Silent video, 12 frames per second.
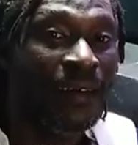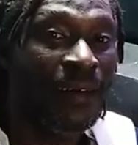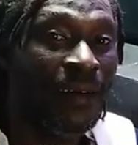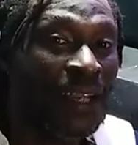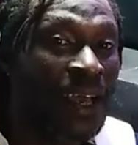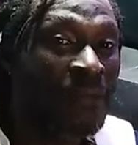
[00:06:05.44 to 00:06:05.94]

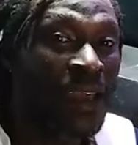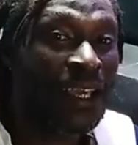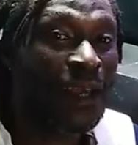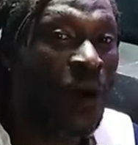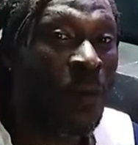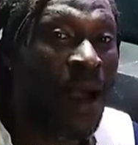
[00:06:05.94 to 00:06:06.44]
But that make
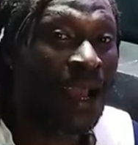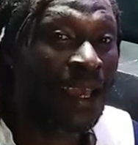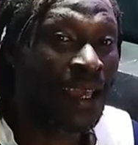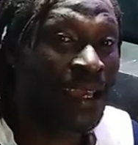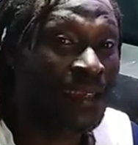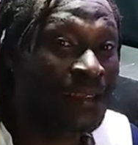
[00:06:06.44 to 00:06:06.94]
you go
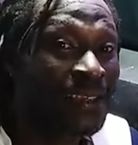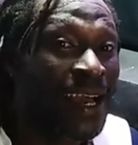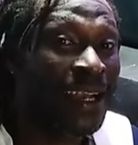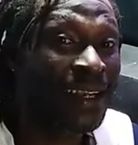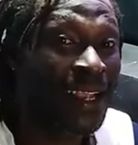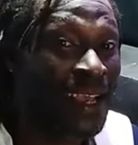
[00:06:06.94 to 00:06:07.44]
back
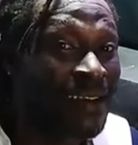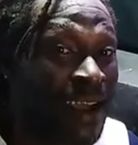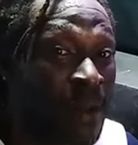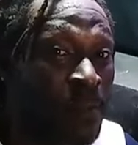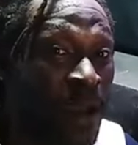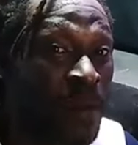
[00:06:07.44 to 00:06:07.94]
inside in
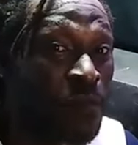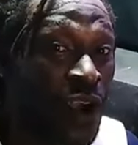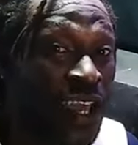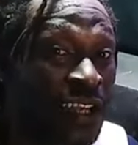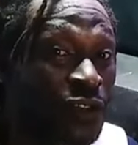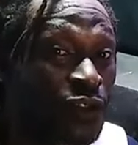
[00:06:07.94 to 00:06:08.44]
grandpa in
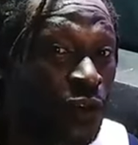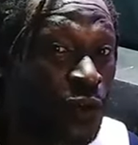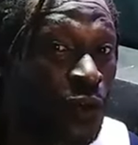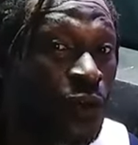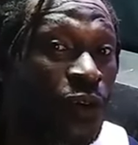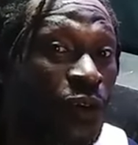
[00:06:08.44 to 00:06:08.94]
pocket
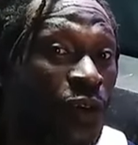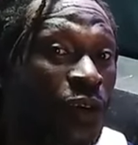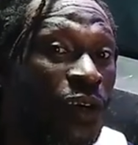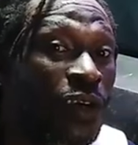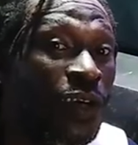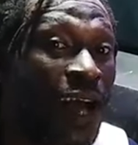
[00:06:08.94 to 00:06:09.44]
too.
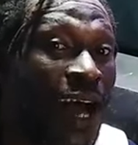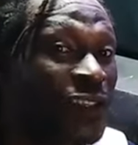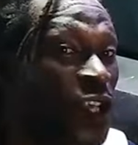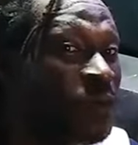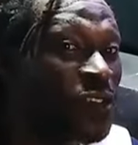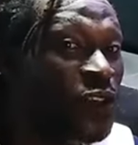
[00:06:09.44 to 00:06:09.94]
As
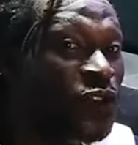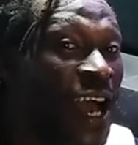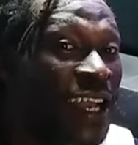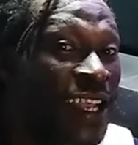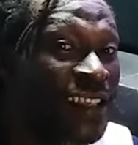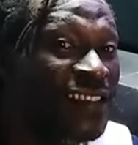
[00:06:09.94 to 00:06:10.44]
on this
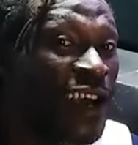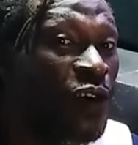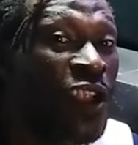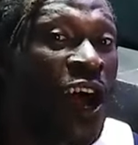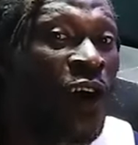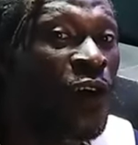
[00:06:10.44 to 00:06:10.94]
side of the
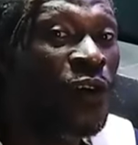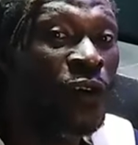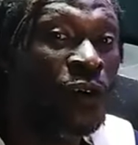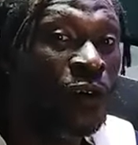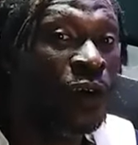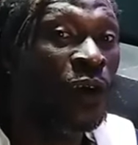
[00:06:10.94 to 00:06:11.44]
town now,
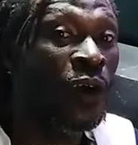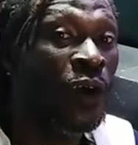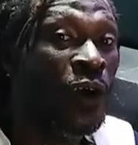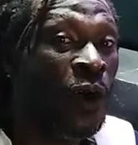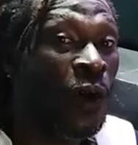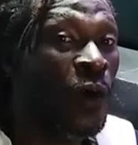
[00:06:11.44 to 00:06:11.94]

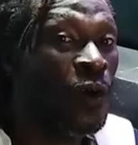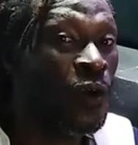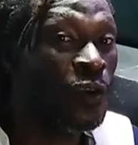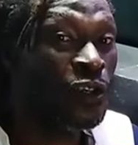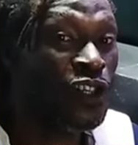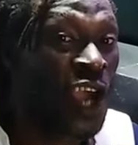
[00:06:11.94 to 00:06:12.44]

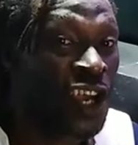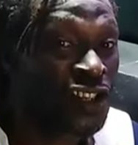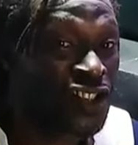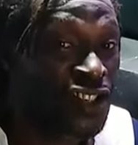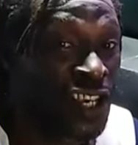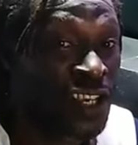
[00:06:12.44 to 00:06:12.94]
Olu
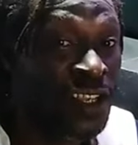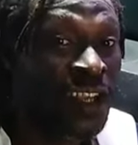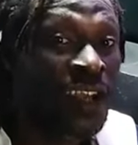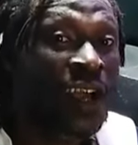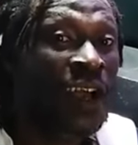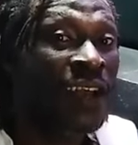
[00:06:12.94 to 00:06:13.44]
Johnson.
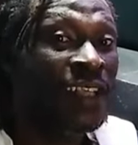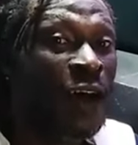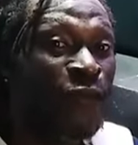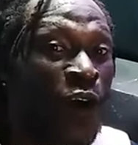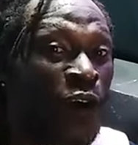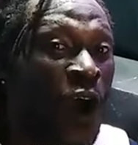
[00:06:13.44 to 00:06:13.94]

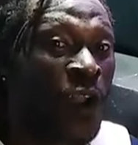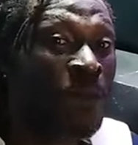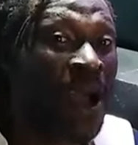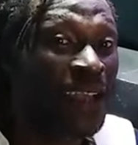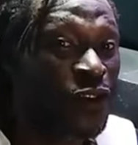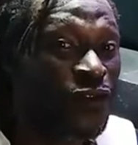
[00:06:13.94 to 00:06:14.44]
Now for come
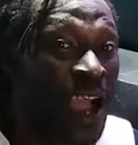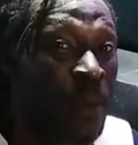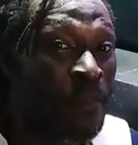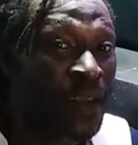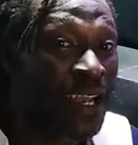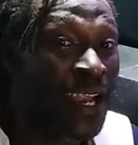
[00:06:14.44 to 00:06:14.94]
back you
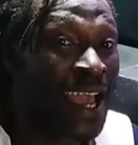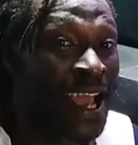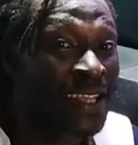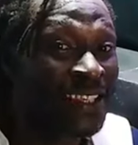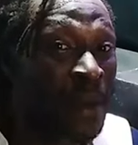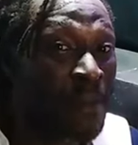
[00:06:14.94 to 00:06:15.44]
grandpa
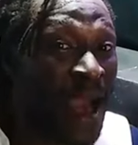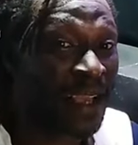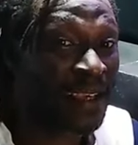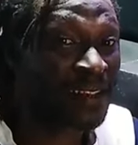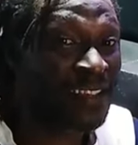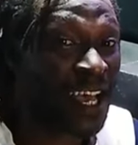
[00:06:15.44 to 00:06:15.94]
enter
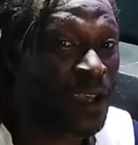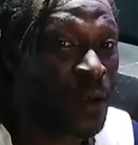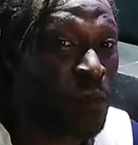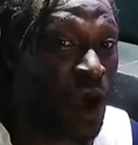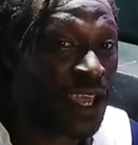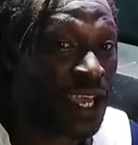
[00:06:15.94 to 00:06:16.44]
back inside your
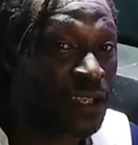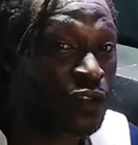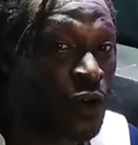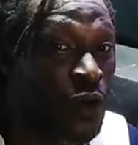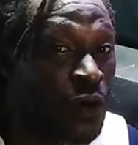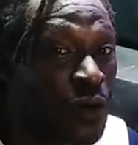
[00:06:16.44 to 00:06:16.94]
pocket
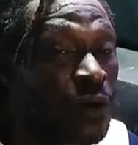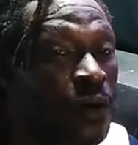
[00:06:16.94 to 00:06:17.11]
too.